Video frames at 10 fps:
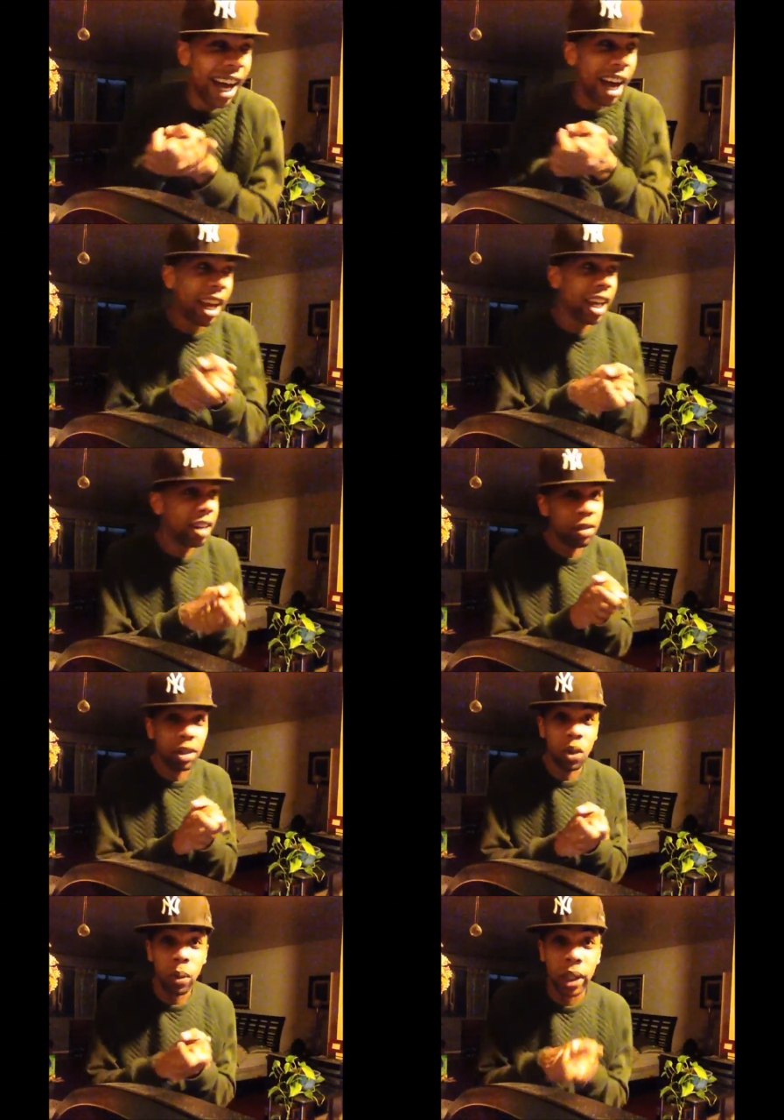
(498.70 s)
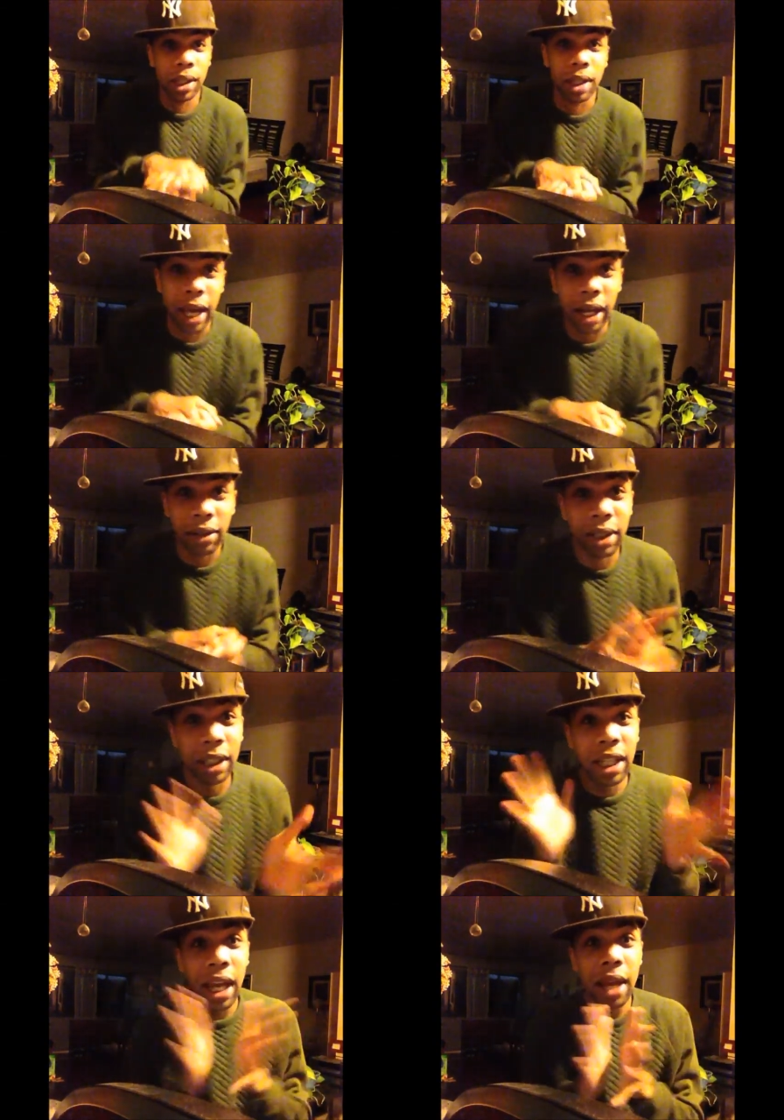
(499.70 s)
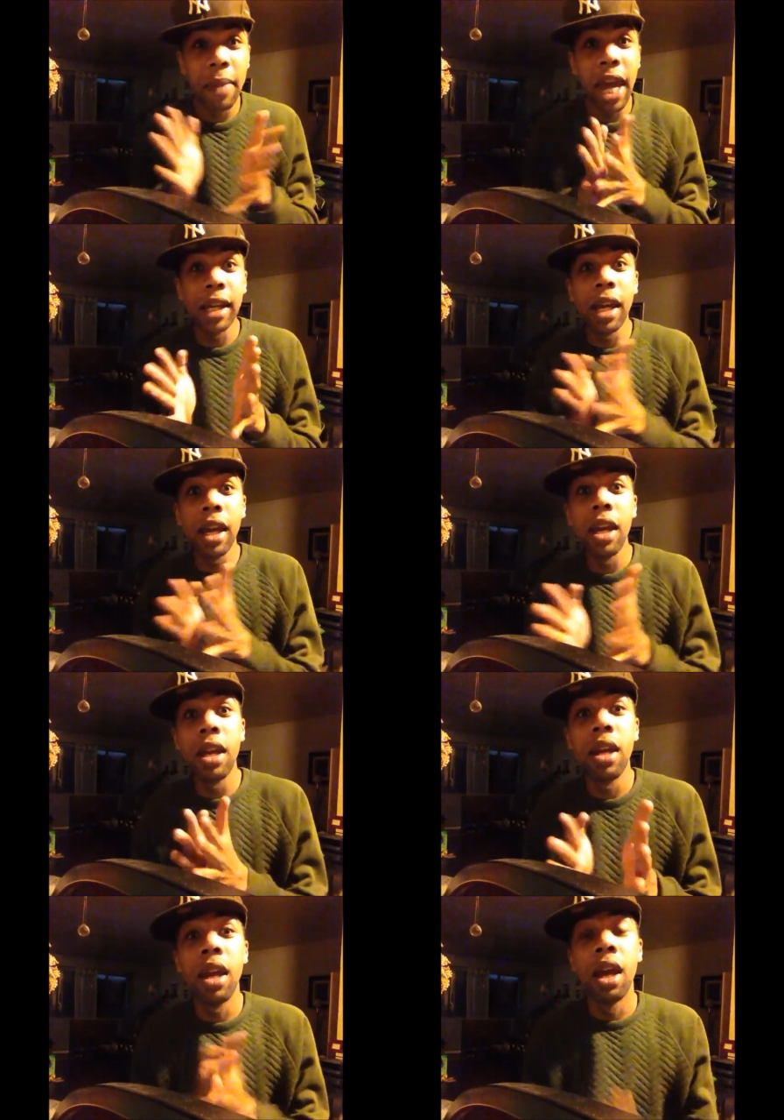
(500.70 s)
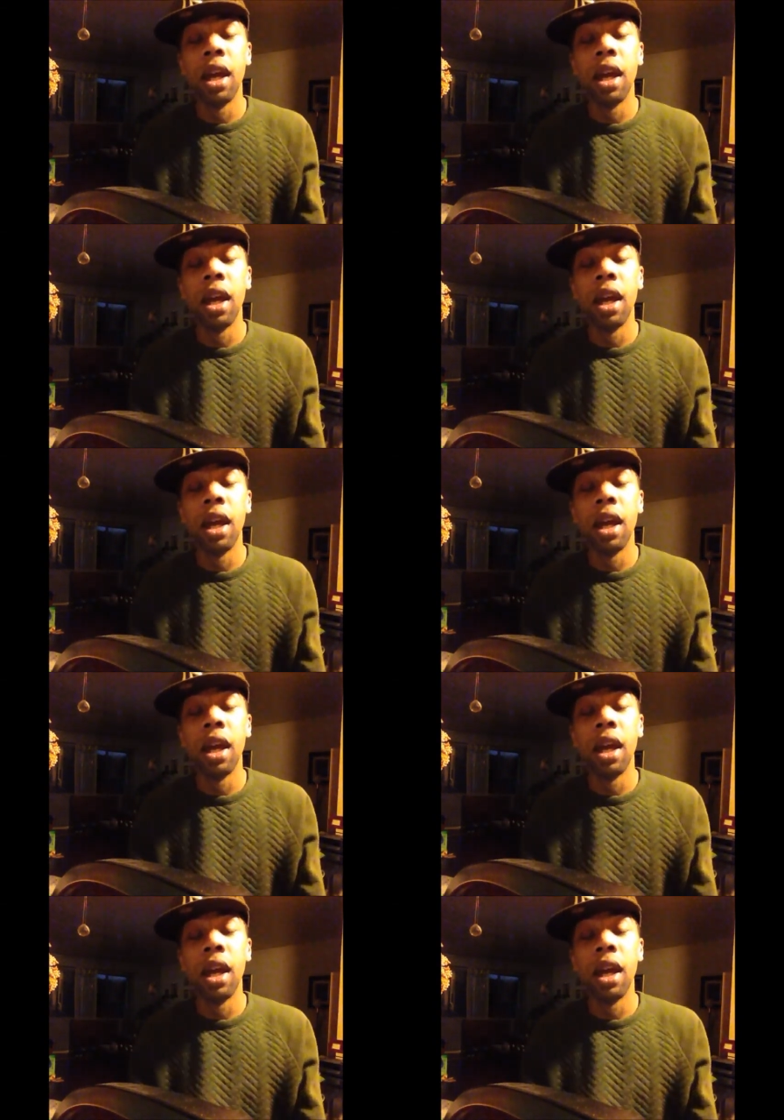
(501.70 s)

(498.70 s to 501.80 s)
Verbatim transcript: I even tweeted that. I was like, yay, Megan.